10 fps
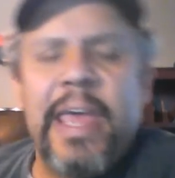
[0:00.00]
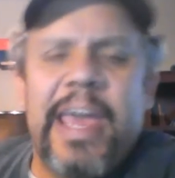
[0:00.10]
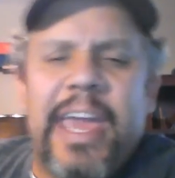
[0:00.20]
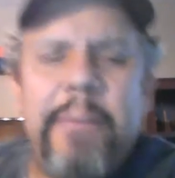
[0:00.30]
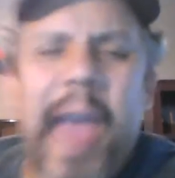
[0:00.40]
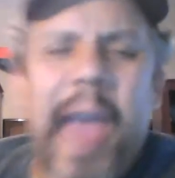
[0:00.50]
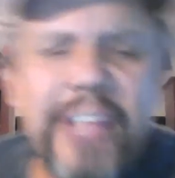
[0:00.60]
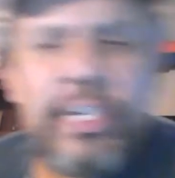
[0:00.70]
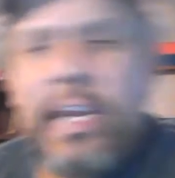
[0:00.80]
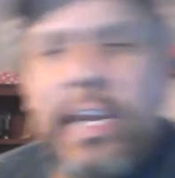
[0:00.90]

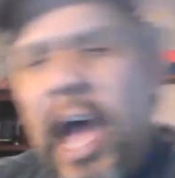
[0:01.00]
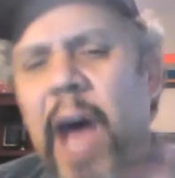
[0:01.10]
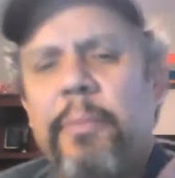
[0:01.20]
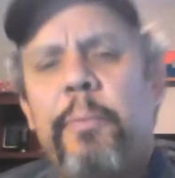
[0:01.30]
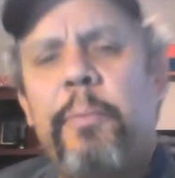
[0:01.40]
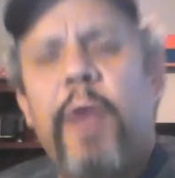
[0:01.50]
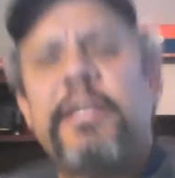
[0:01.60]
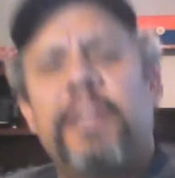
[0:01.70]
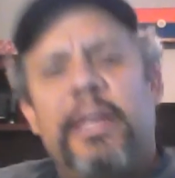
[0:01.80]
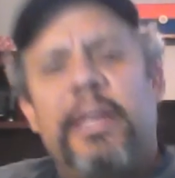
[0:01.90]
Imagine I'm the
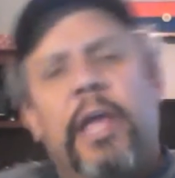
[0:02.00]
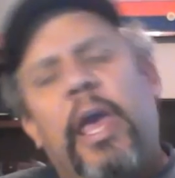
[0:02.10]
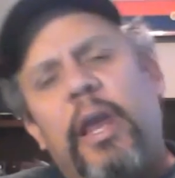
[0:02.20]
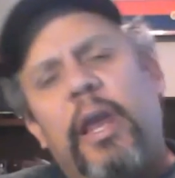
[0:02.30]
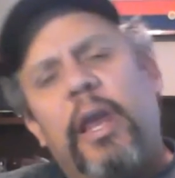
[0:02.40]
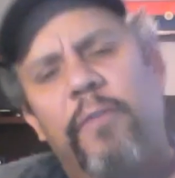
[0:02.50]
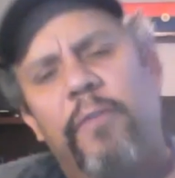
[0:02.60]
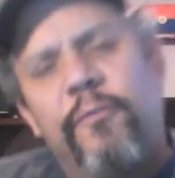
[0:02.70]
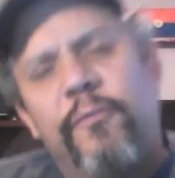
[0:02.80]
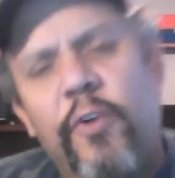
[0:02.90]
president, and on the
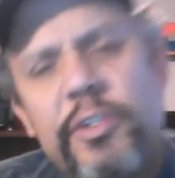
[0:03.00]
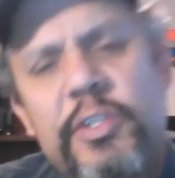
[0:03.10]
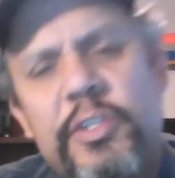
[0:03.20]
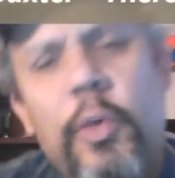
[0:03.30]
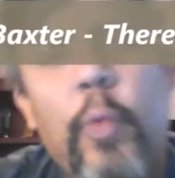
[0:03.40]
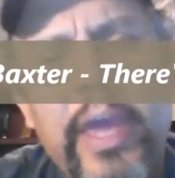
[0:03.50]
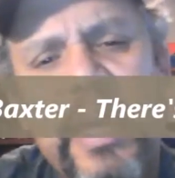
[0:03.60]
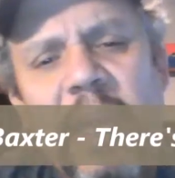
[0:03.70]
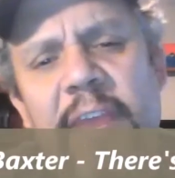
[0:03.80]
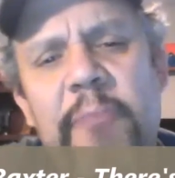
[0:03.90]
first
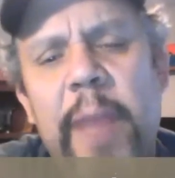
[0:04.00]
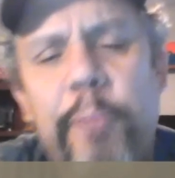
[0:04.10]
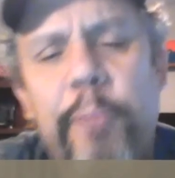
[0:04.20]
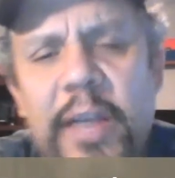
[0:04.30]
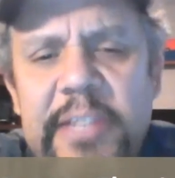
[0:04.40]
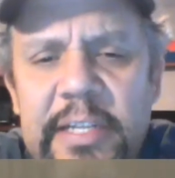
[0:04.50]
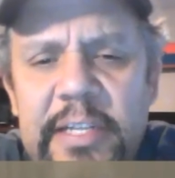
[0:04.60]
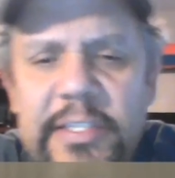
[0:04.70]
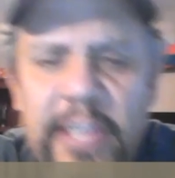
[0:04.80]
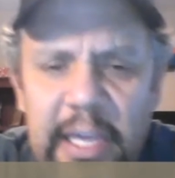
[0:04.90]
week of my
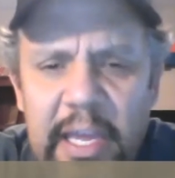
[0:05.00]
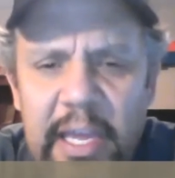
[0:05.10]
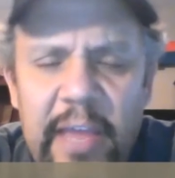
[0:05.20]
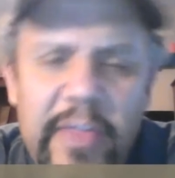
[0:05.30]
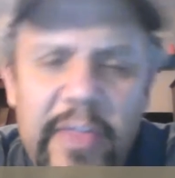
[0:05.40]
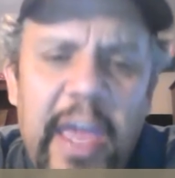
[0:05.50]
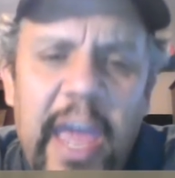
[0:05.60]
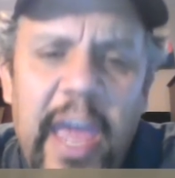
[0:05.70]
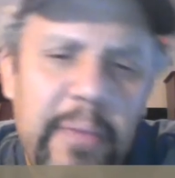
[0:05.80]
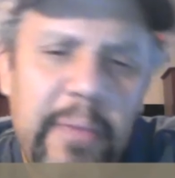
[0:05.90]
presidency, they
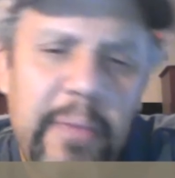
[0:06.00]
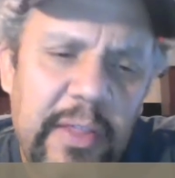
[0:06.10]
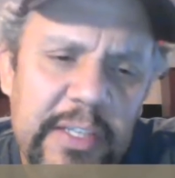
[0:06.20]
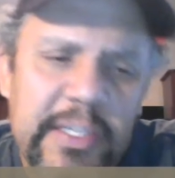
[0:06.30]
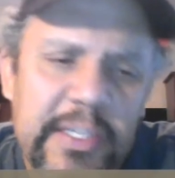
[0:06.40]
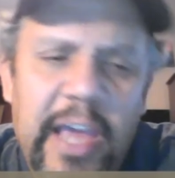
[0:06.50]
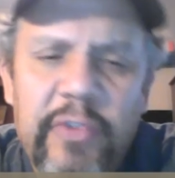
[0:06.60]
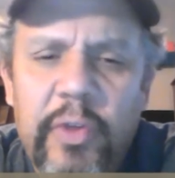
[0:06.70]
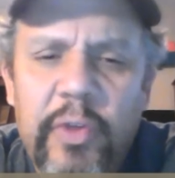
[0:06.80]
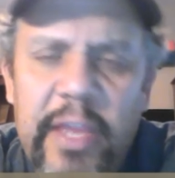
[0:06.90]
hand me this
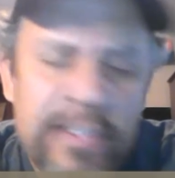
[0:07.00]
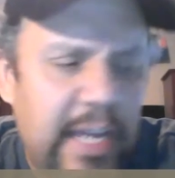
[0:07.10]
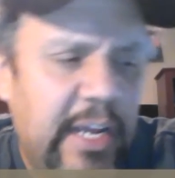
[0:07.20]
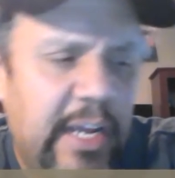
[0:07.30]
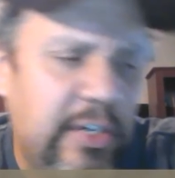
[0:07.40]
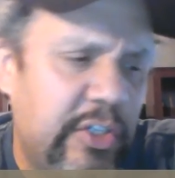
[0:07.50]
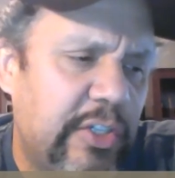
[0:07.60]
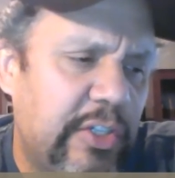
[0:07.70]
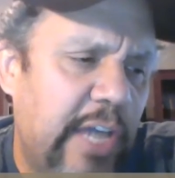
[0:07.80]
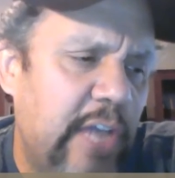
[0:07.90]
schedule. They said, here's your
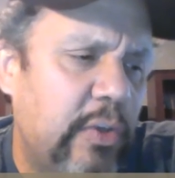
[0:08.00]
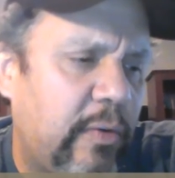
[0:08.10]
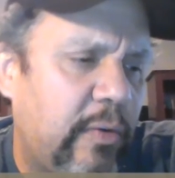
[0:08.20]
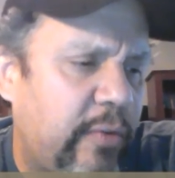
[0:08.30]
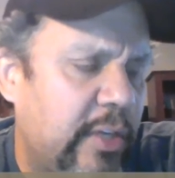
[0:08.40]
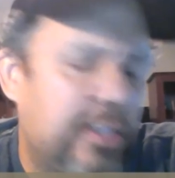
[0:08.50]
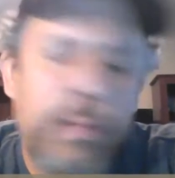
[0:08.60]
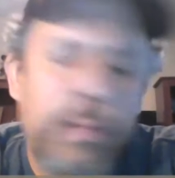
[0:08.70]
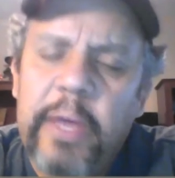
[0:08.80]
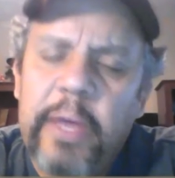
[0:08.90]
schedule for this
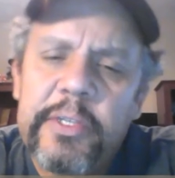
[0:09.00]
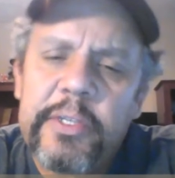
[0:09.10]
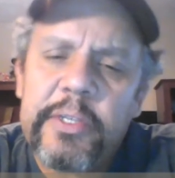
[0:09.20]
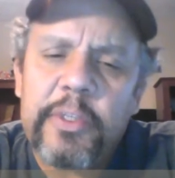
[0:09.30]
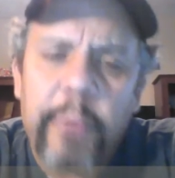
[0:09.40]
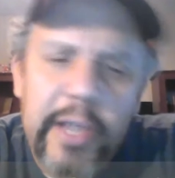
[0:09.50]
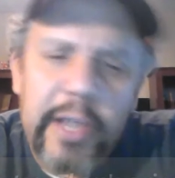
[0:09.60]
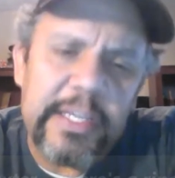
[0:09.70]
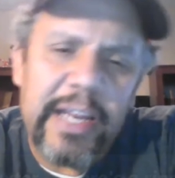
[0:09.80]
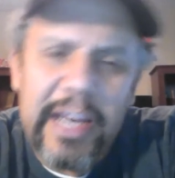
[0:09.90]
week, Mr.
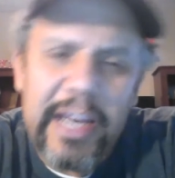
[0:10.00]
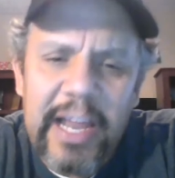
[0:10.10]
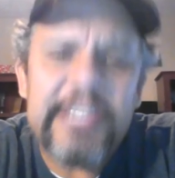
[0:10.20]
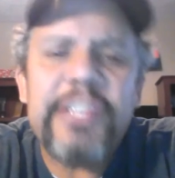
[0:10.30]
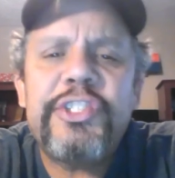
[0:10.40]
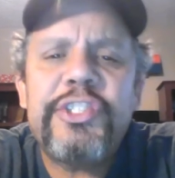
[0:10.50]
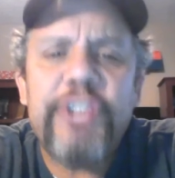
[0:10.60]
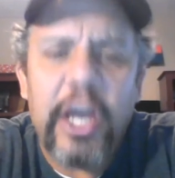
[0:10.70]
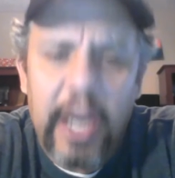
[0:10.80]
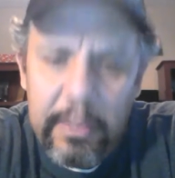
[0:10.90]
President. And I say,
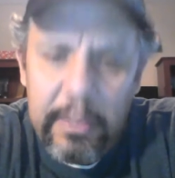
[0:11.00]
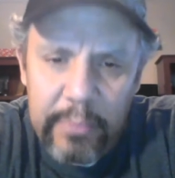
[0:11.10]
shut up.